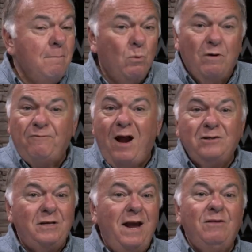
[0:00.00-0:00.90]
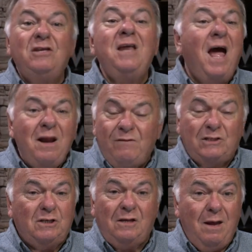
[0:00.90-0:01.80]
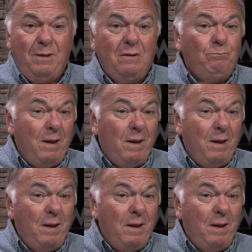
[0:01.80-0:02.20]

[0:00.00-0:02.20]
But we're finding today that none of it's coming.